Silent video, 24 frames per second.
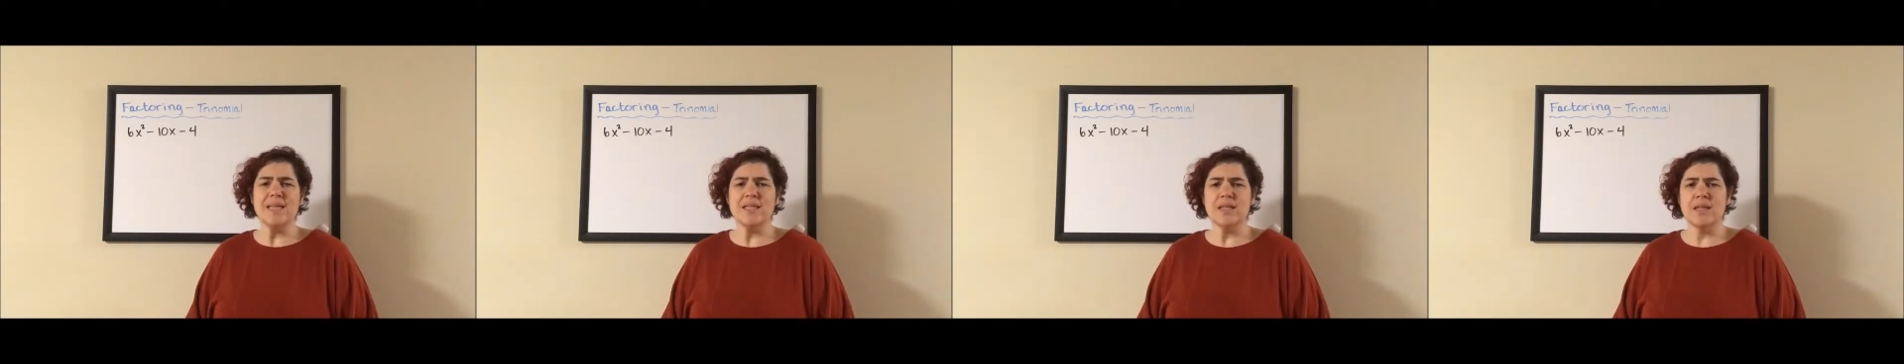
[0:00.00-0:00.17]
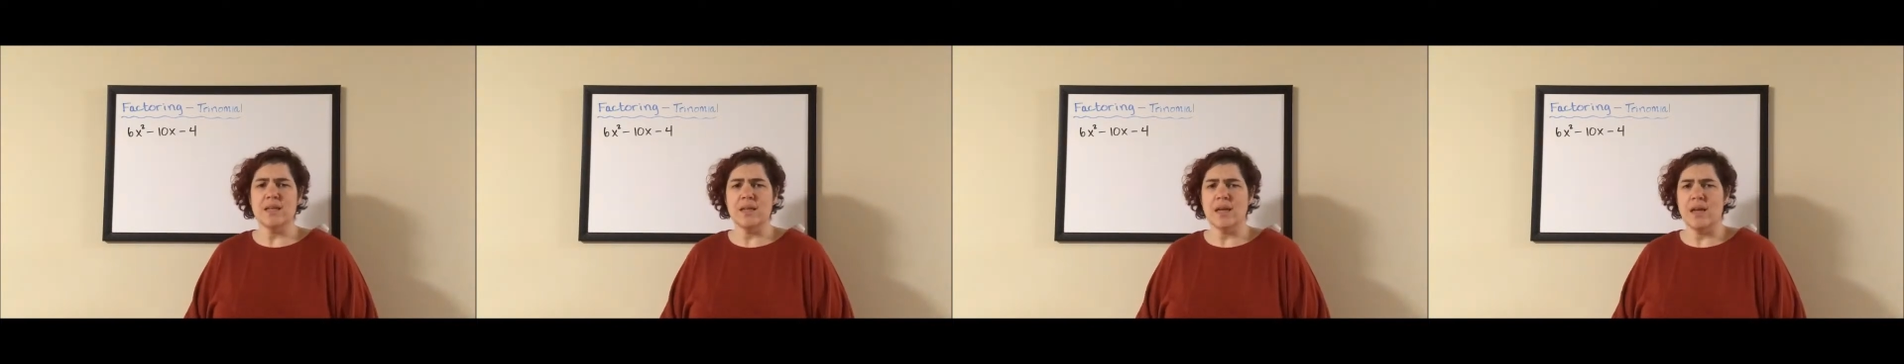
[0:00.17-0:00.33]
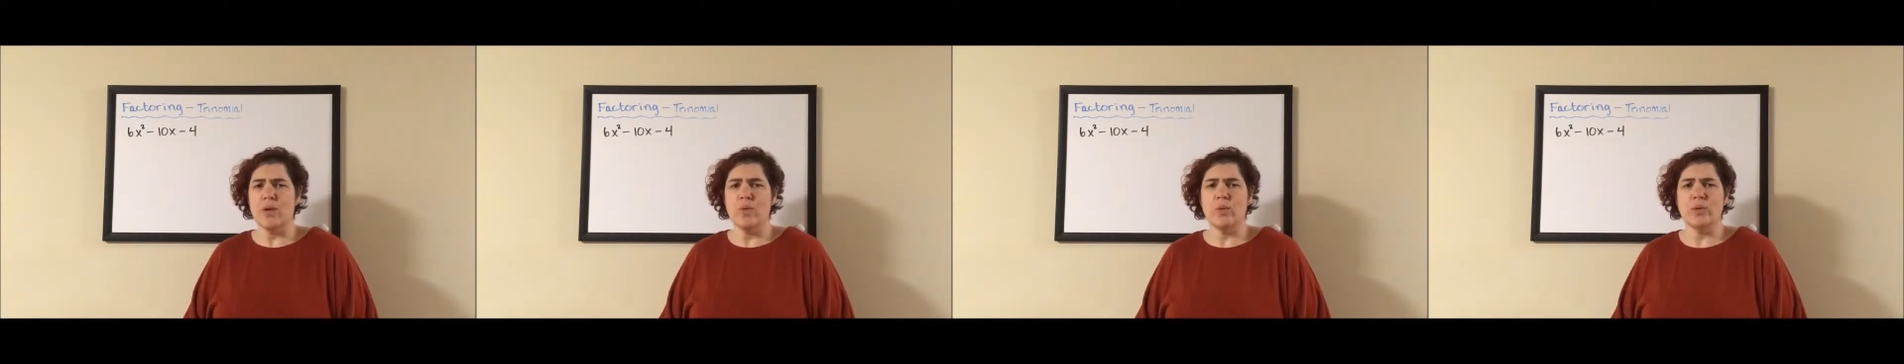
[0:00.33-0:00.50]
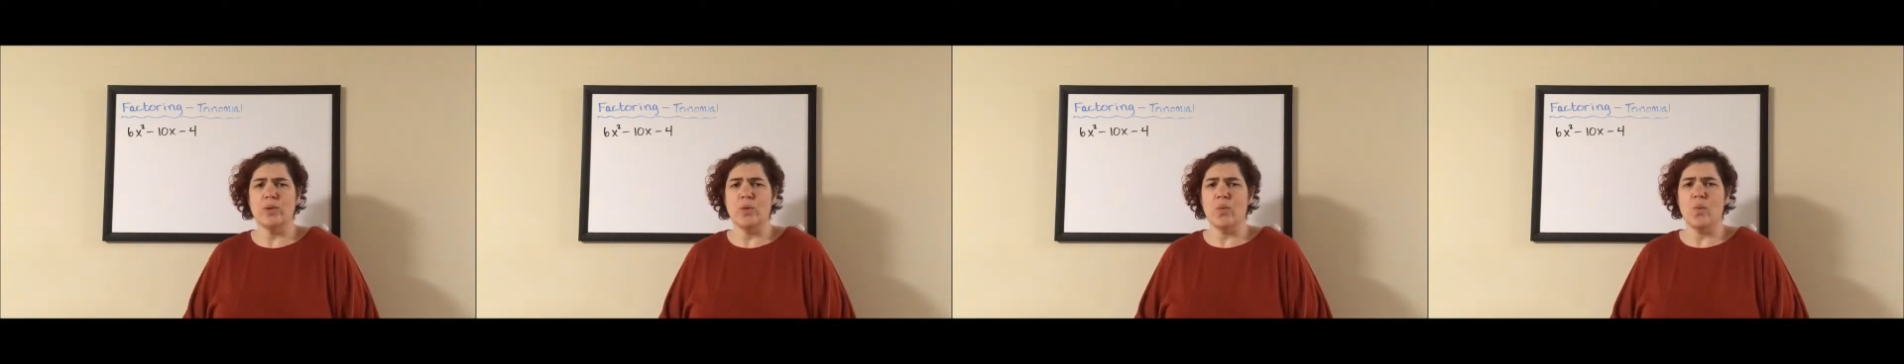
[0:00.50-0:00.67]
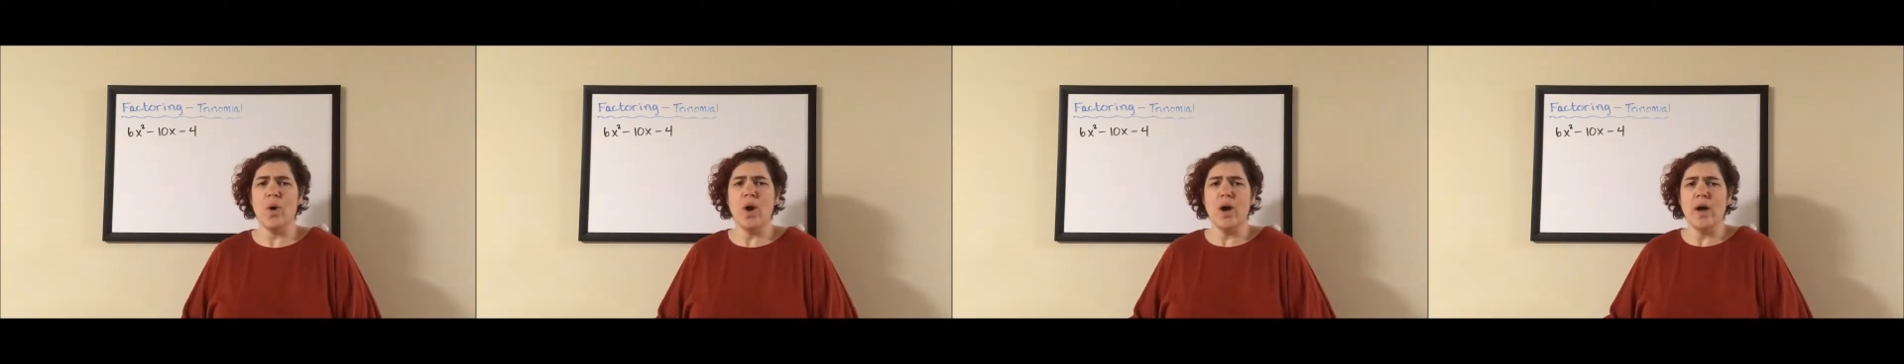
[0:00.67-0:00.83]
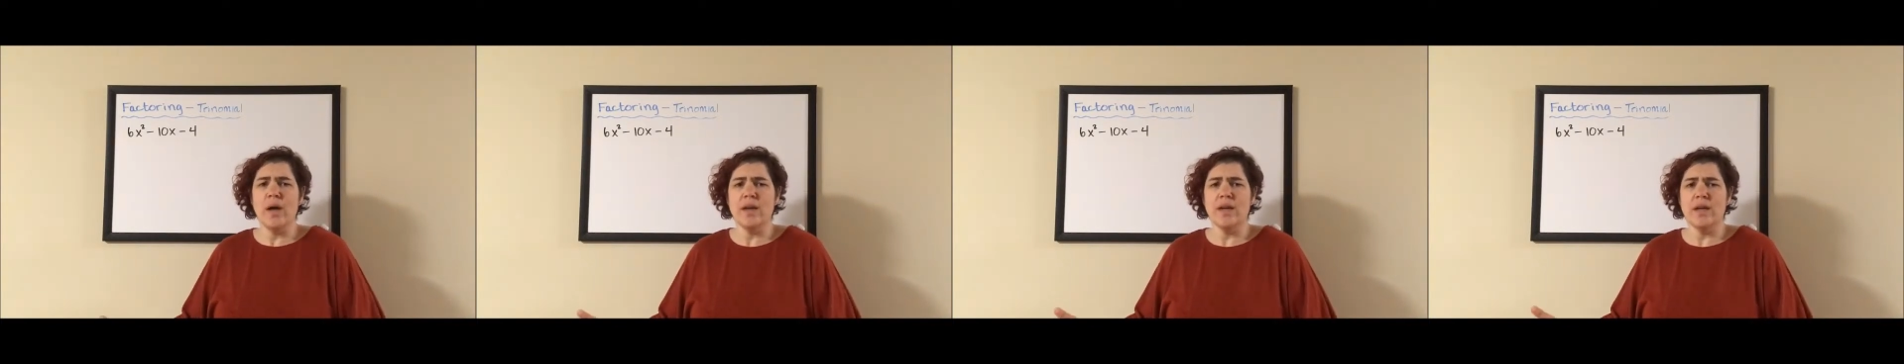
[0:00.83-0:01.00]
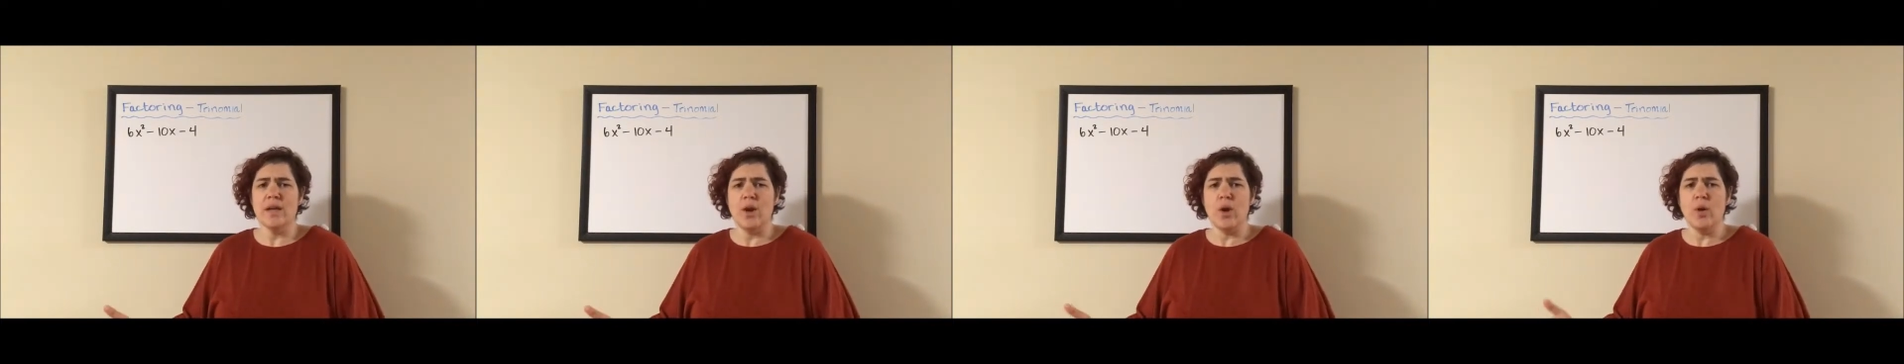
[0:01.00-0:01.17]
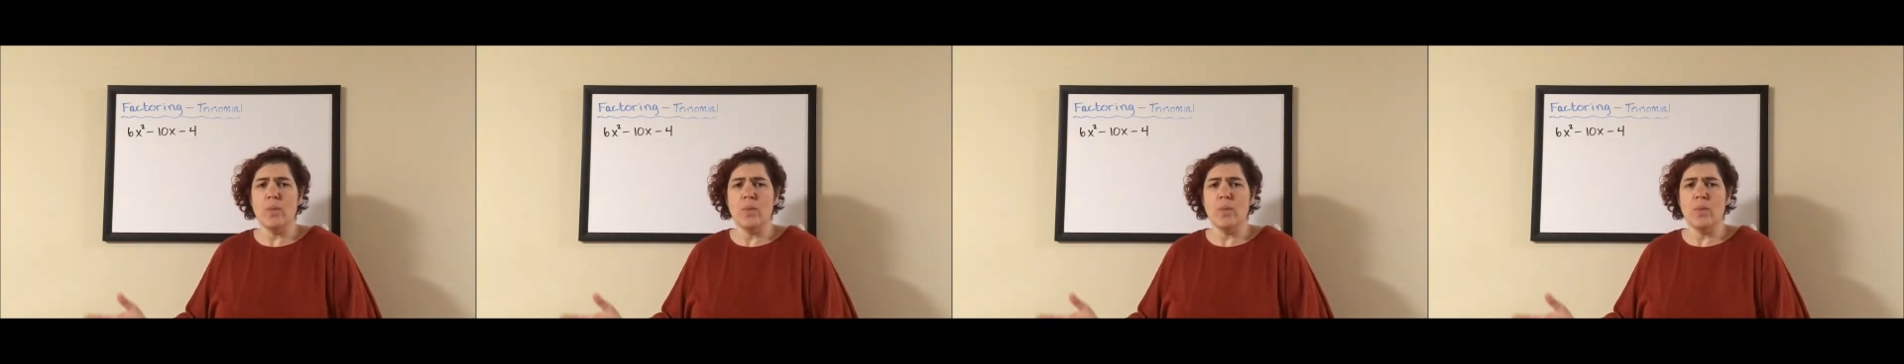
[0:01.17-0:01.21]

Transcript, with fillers: isn't equal to one and